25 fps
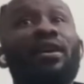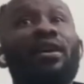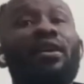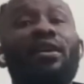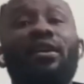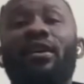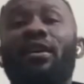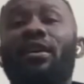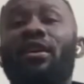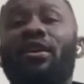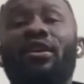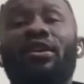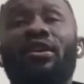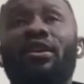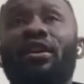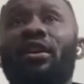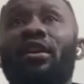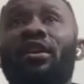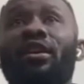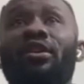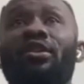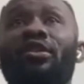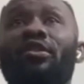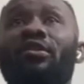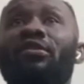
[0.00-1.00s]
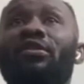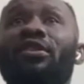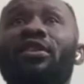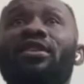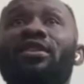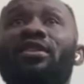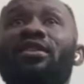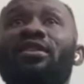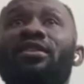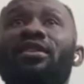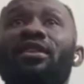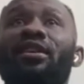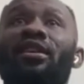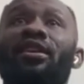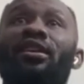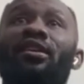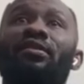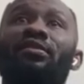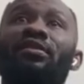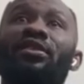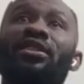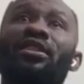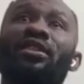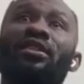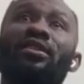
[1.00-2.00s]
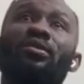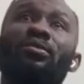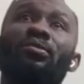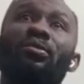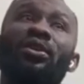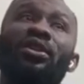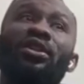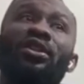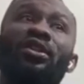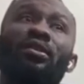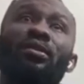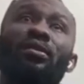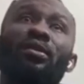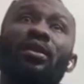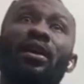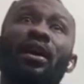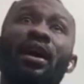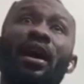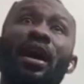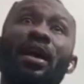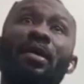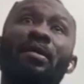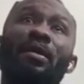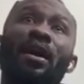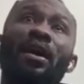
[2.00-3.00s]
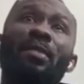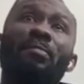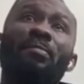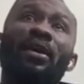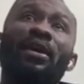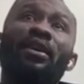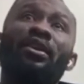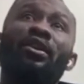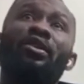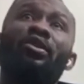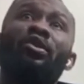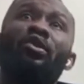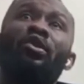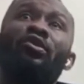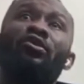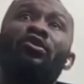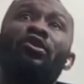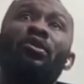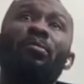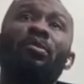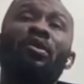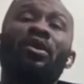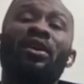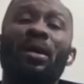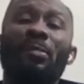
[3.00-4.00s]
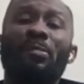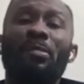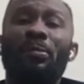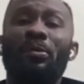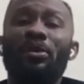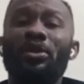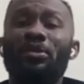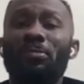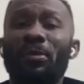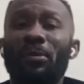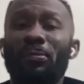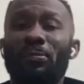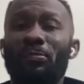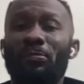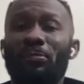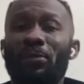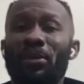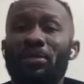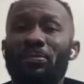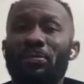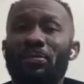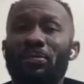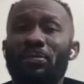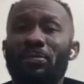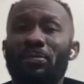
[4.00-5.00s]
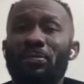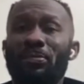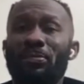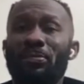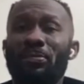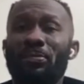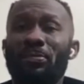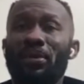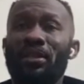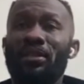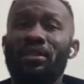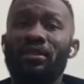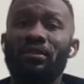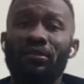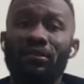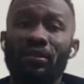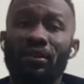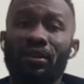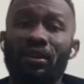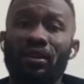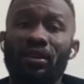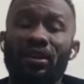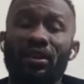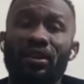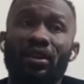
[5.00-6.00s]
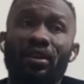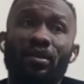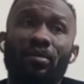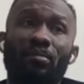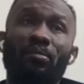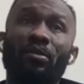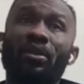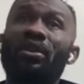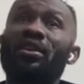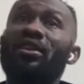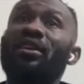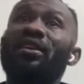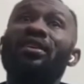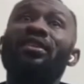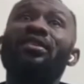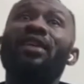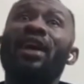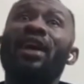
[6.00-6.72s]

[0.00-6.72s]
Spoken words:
lot of reasons, which I might not know from other people's perspective, but I